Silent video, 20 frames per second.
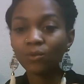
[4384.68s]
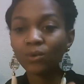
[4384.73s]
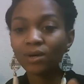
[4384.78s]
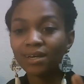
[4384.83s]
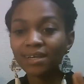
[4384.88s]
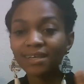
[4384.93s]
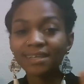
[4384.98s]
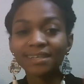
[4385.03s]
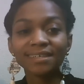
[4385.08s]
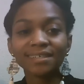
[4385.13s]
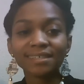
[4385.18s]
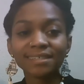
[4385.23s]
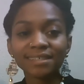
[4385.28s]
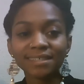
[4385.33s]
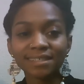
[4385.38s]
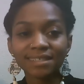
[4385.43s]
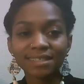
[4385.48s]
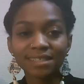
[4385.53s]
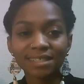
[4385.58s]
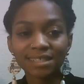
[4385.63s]
what
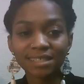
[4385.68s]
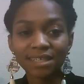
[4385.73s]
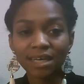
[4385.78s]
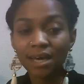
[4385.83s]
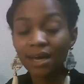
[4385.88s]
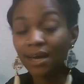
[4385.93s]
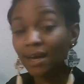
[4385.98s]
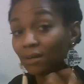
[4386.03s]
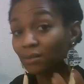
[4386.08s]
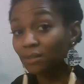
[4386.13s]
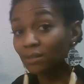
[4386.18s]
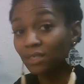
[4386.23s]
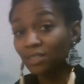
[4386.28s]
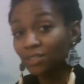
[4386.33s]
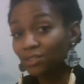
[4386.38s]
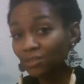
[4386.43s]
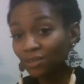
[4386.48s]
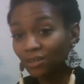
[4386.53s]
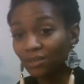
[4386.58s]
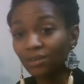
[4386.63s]
is, how
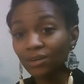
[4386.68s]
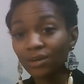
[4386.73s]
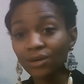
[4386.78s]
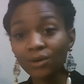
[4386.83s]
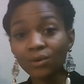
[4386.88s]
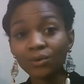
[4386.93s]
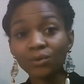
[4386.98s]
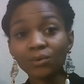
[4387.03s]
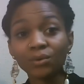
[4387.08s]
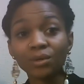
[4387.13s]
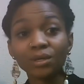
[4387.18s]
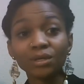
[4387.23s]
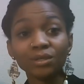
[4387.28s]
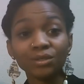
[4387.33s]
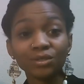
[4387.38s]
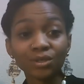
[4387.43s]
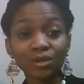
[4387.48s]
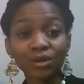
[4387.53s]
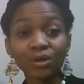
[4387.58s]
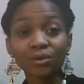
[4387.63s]
things are going to go
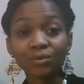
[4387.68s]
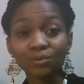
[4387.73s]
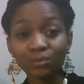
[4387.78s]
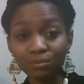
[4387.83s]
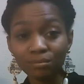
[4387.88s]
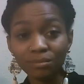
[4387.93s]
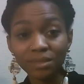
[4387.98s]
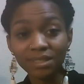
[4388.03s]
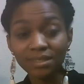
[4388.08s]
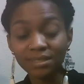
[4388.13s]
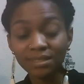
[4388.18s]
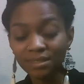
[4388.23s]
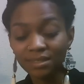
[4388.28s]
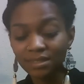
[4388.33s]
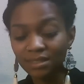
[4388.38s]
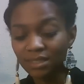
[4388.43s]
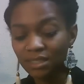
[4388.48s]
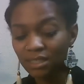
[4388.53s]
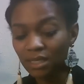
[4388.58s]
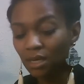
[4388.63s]
in your own means.
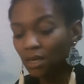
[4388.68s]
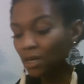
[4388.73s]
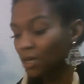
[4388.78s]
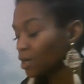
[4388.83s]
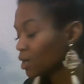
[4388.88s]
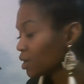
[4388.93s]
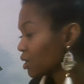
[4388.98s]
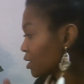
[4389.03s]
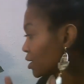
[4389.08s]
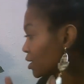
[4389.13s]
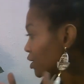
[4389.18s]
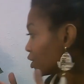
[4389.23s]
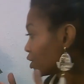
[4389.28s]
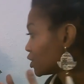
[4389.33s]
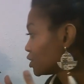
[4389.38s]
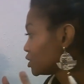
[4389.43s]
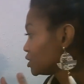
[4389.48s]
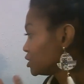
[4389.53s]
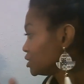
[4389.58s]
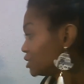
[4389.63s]

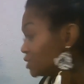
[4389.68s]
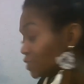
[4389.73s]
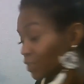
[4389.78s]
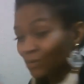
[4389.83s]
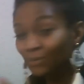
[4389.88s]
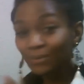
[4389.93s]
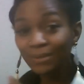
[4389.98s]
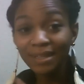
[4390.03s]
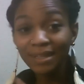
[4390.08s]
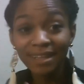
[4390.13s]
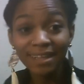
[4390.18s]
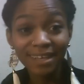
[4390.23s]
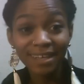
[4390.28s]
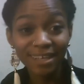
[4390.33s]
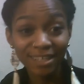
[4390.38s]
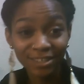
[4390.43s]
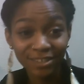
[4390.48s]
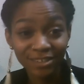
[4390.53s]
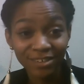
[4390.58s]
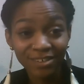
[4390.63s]
Don't
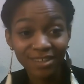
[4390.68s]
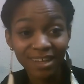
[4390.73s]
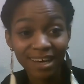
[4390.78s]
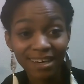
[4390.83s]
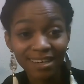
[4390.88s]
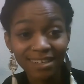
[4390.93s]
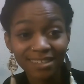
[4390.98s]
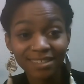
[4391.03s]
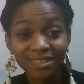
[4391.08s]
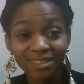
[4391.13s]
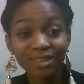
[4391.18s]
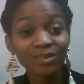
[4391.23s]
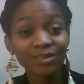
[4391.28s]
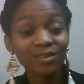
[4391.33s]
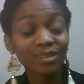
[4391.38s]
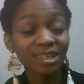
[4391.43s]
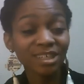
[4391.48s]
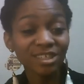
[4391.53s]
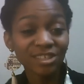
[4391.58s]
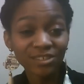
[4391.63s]
let your light,
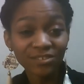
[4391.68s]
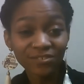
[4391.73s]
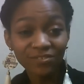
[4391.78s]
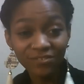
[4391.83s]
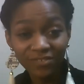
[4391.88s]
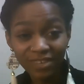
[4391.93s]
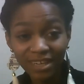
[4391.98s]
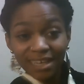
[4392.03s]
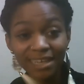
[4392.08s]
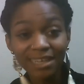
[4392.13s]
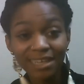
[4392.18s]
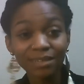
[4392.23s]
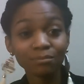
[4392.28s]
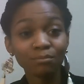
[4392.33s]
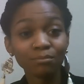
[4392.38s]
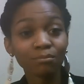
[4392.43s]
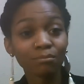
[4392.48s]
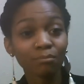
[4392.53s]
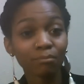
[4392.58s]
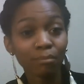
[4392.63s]
don't let your
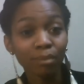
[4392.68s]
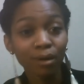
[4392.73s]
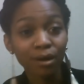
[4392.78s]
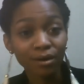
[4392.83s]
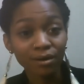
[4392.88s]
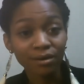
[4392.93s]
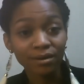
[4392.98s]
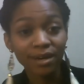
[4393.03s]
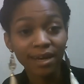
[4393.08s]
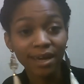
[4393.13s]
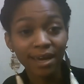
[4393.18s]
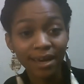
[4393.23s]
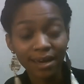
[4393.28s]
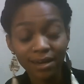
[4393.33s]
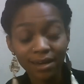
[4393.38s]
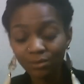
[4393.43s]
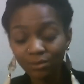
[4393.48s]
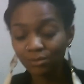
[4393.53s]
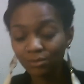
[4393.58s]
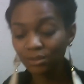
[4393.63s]
flame burn
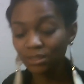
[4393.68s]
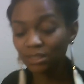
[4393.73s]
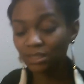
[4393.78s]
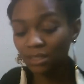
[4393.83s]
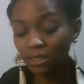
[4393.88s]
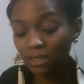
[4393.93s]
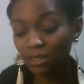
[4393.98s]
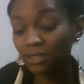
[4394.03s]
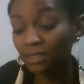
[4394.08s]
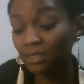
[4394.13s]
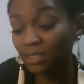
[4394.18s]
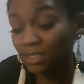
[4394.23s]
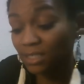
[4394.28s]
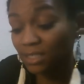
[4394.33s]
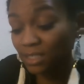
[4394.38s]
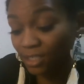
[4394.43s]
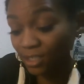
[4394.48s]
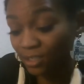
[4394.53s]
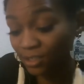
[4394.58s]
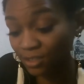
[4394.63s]
out.
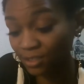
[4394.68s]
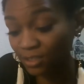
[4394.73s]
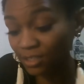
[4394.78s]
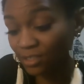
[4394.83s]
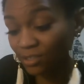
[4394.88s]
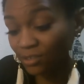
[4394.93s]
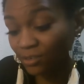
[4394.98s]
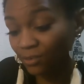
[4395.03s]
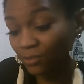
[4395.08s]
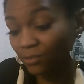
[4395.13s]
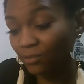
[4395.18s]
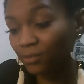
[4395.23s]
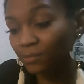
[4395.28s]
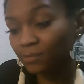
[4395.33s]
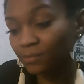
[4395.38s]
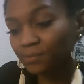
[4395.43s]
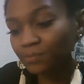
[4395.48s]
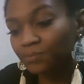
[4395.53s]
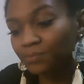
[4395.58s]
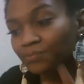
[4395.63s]
See yourself,
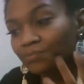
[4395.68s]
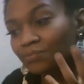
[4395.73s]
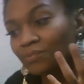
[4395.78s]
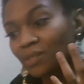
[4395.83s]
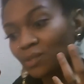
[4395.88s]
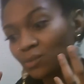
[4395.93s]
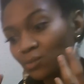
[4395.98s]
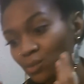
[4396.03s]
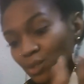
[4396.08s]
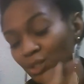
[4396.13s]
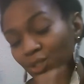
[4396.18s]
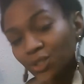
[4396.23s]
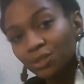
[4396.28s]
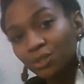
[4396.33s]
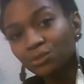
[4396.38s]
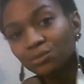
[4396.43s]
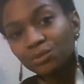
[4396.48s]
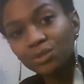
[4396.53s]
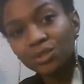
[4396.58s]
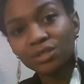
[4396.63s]

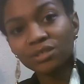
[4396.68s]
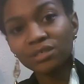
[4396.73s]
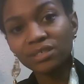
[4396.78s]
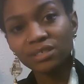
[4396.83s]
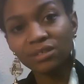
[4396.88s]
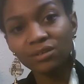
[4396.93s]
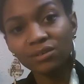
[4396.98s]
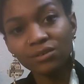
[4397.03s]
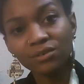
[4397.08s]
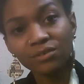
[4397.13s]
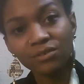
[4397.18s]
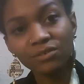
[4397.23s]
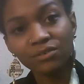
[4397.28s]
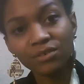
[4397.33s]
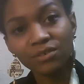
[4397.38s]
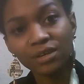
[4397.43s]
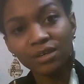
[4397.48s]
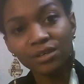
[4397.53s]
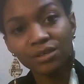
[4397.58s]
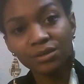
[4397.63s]
renew yourself,
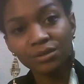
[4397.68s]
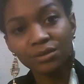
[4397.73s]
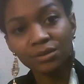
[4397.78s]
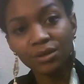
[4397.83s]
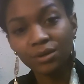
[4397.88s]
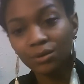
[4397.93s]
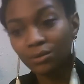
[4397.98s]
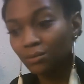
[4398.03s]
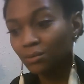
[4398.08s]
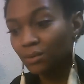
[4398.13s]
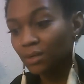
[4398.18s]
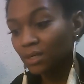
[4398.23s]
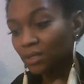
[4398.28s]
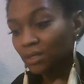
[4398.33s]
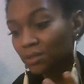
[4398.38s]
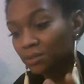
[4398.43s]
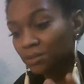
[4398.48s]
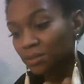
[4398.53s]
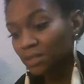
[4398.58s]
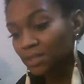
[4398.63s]
you know,
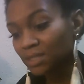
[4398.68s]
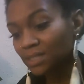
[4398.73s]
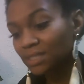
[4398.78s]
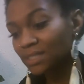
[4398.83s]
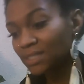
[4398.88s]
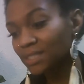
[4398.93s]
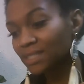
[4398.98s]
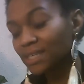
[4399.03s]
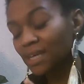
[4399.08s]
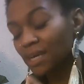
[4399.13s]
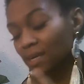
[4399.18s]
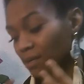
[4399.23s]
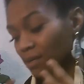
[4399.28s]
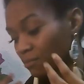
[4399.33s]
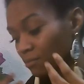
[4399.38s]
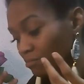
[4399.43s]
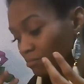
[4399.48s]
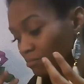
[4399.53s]
take